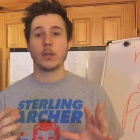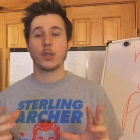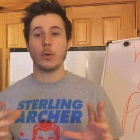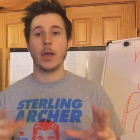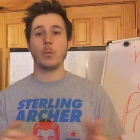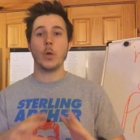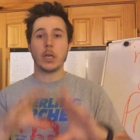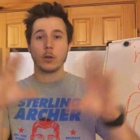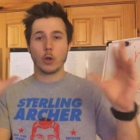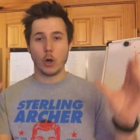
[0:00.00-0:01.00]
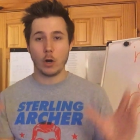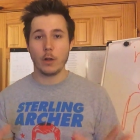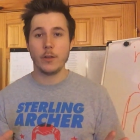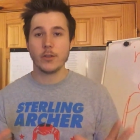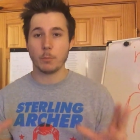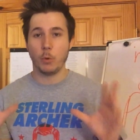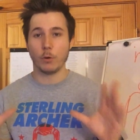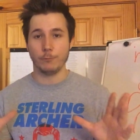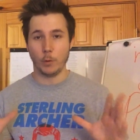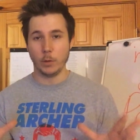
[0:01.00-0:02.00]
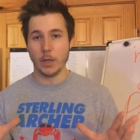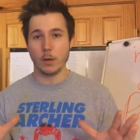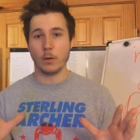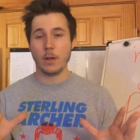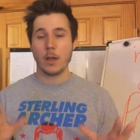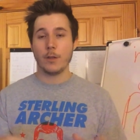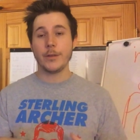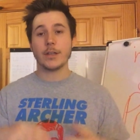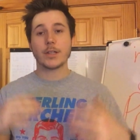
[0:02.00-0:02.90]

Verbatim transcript: so that we can call this a portfolio. The